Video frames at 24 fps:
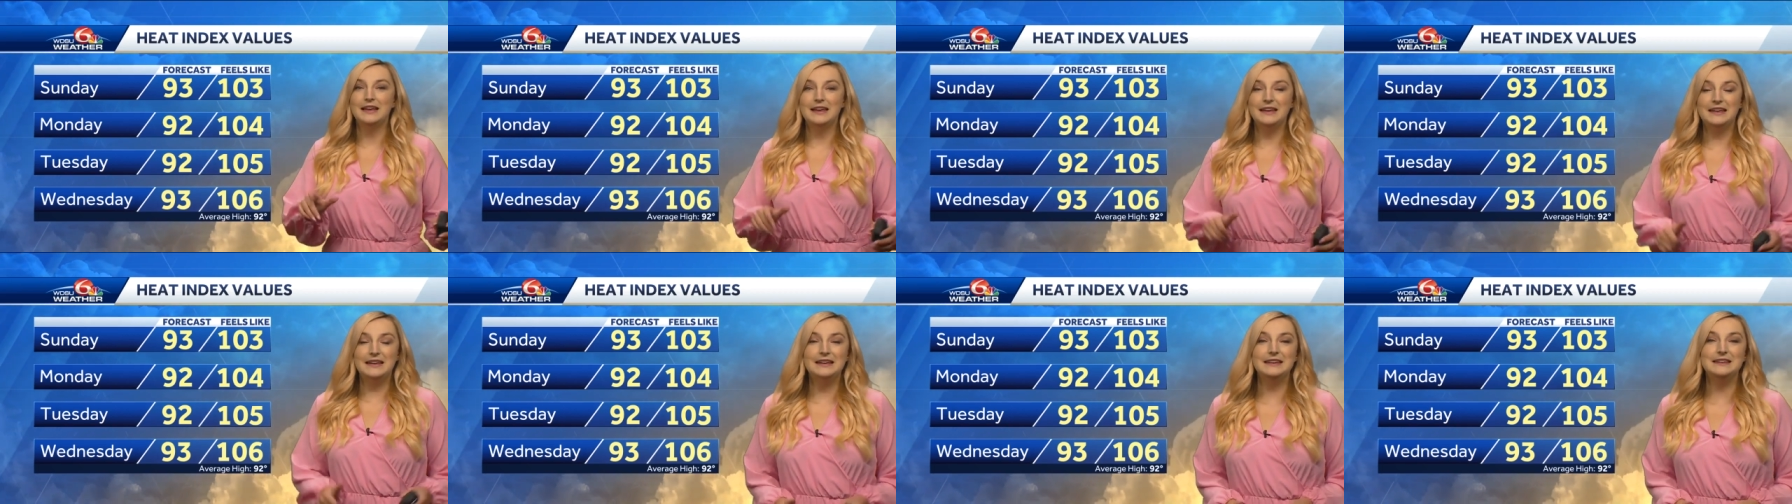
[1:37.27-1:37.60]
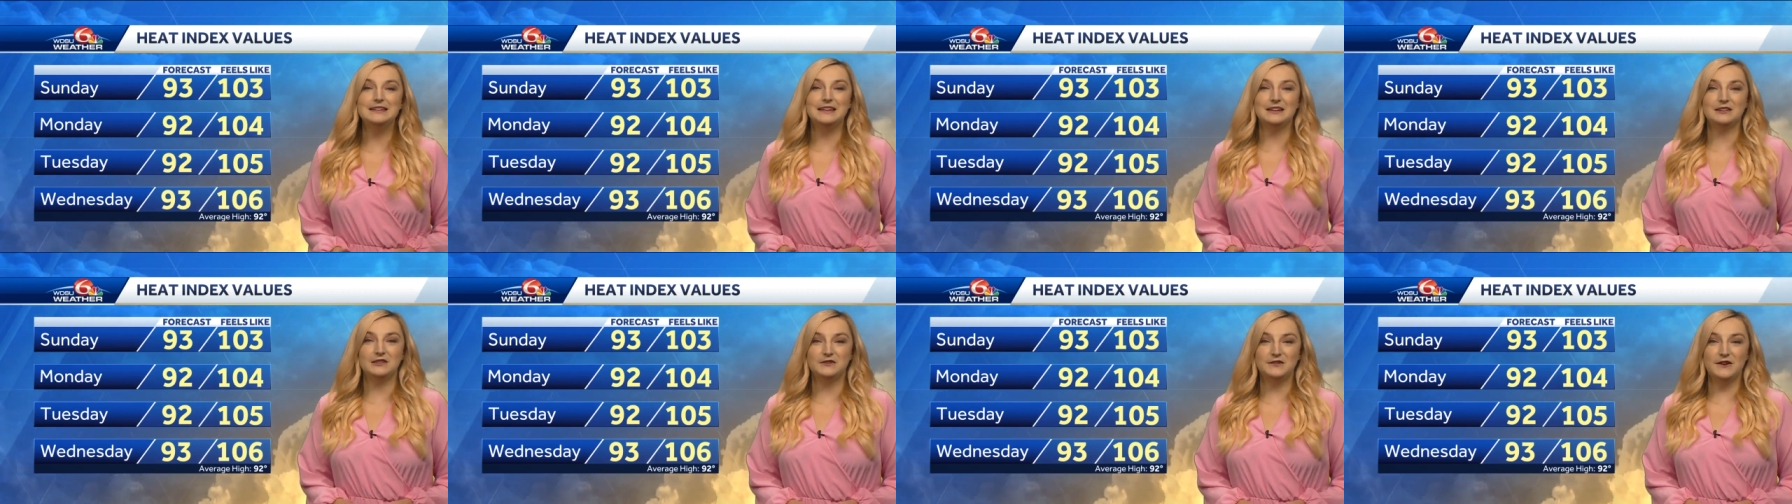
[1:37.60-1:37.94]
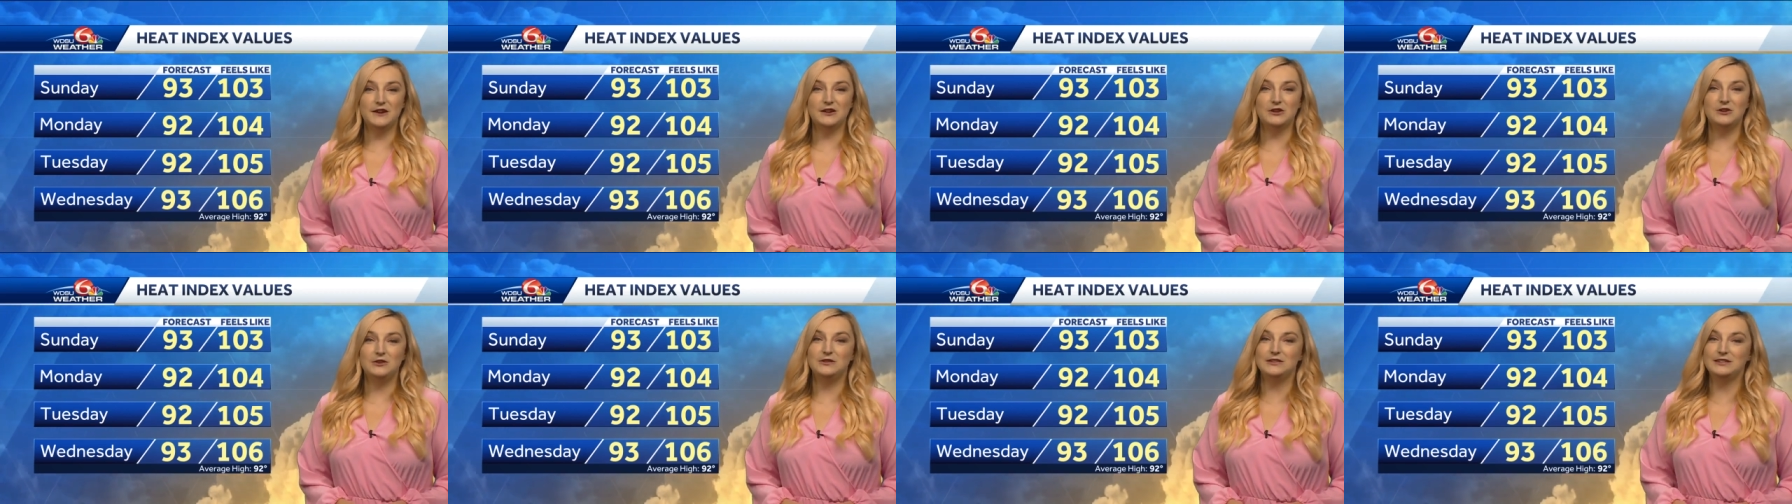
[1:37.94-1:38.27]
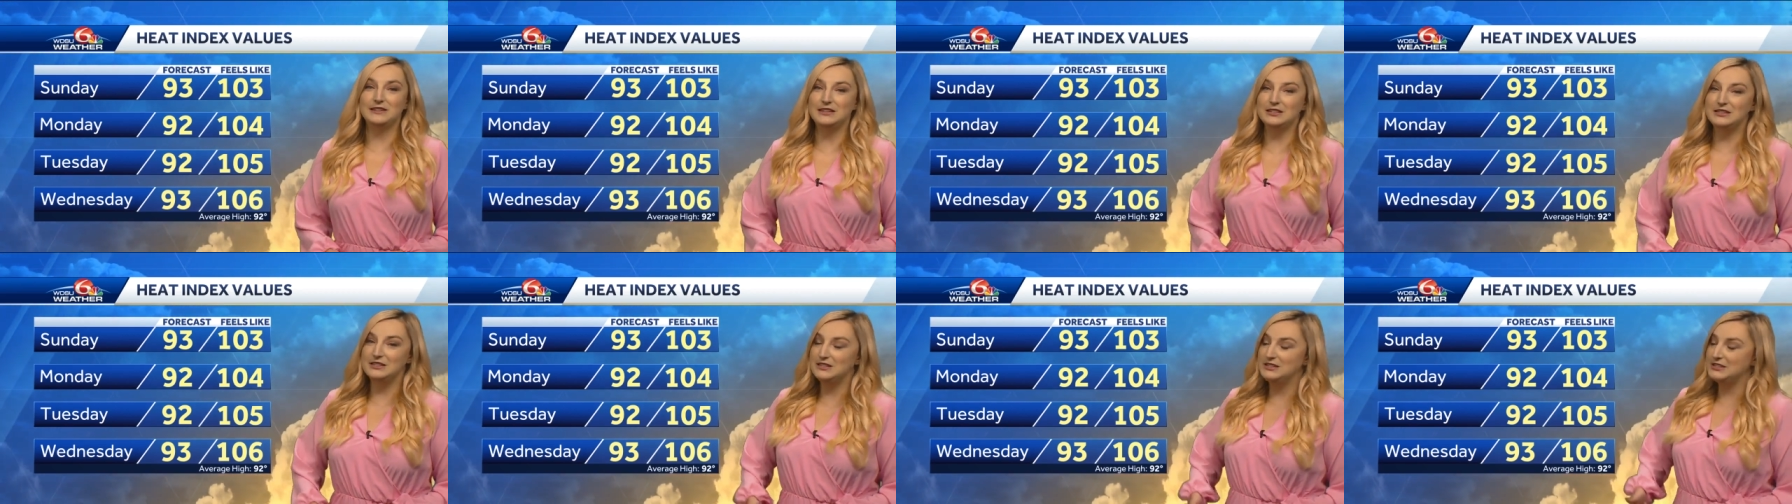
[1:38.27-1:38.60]
Heat index values
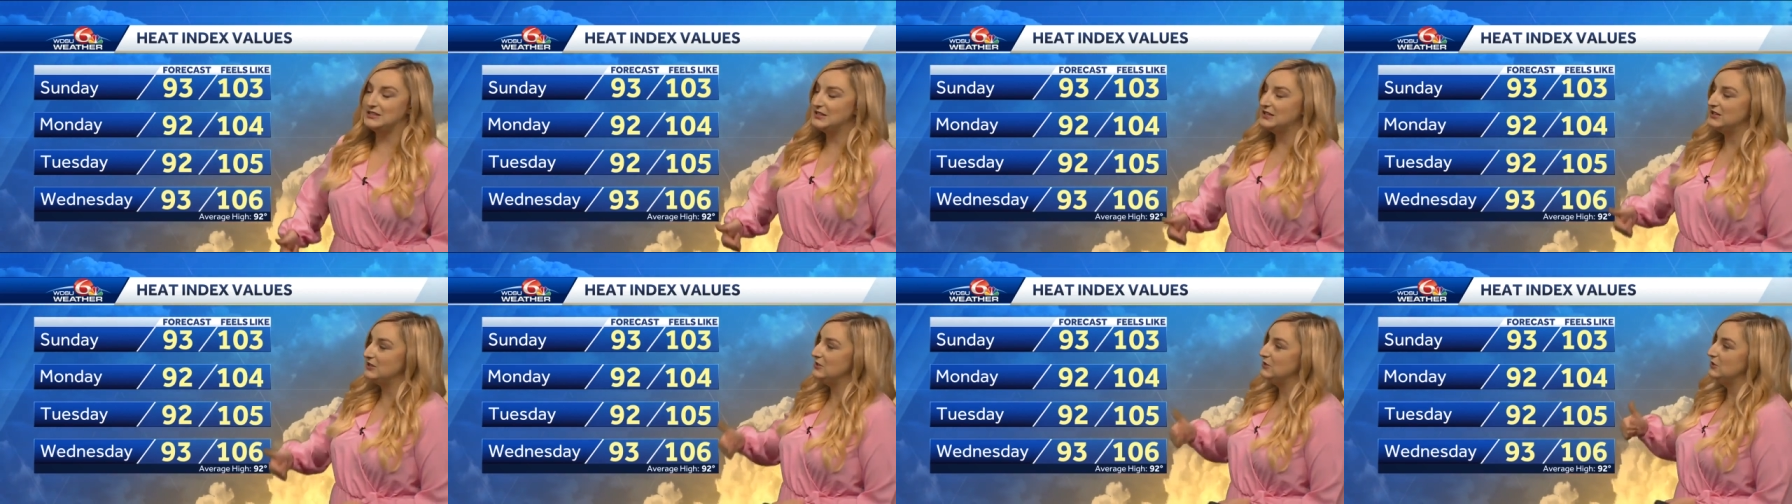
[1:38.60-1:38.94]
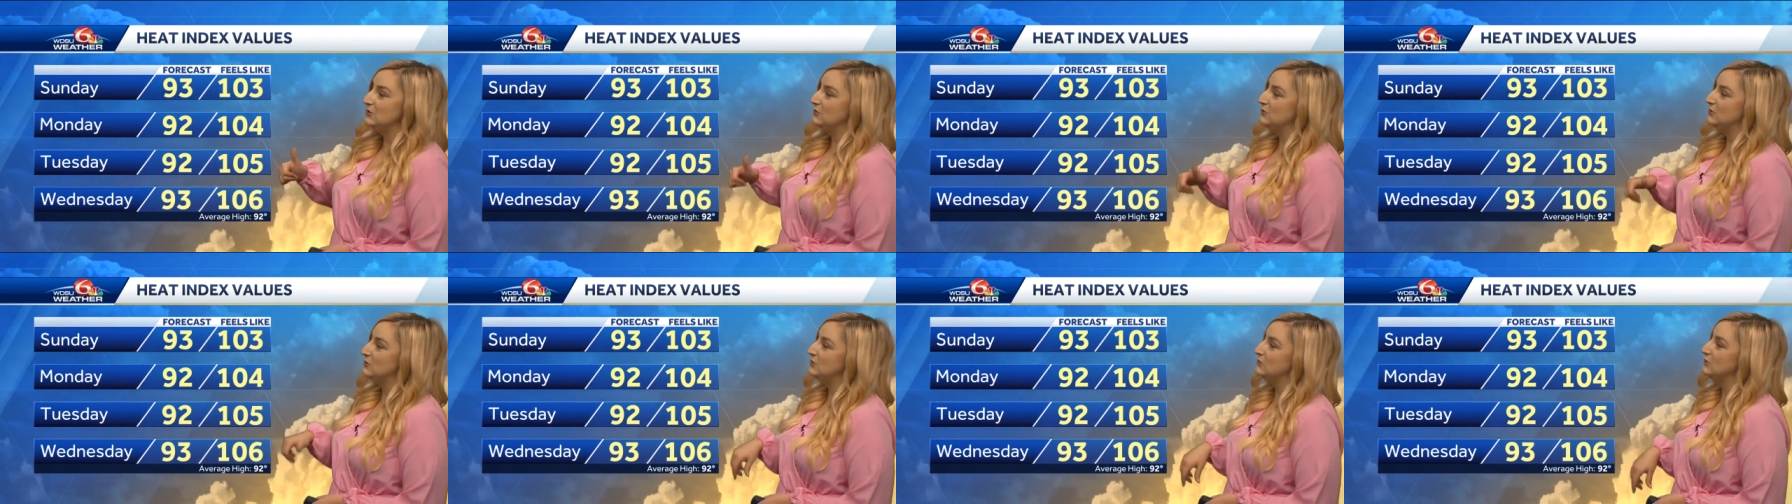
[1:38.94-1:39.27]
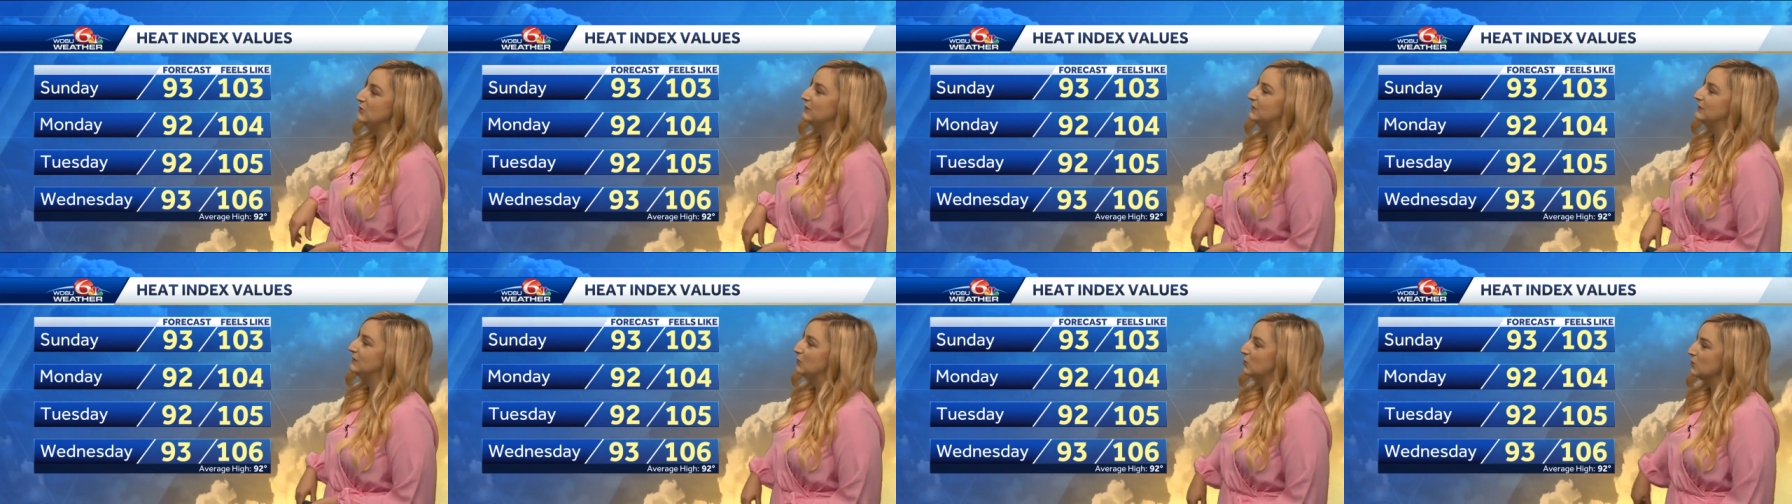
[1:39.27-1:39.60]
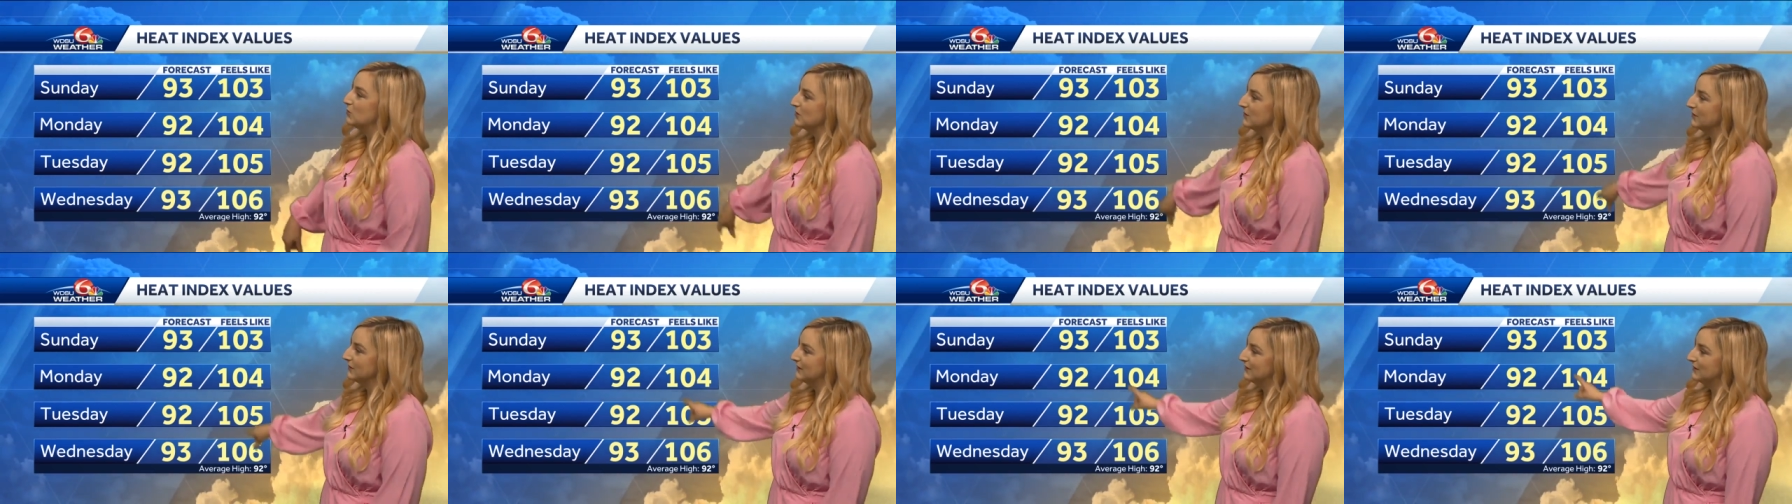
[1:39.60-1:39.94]
continue to
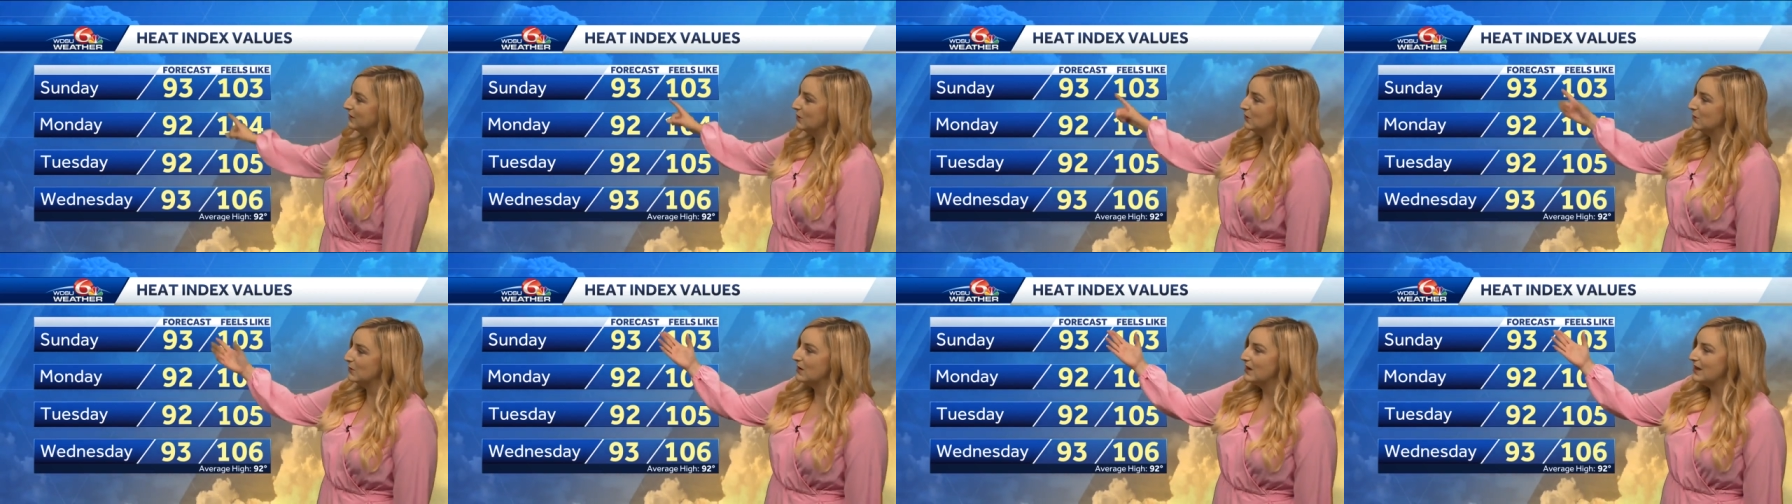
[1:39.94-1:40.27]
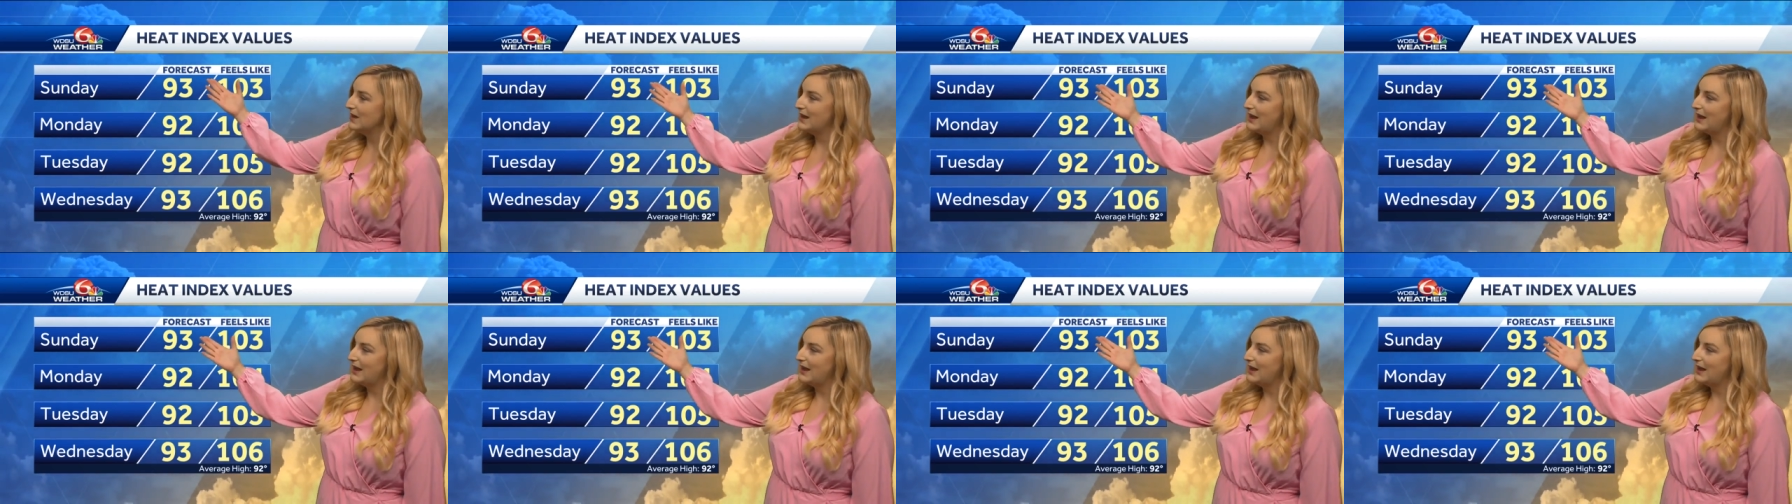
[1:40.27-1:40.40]
soar. So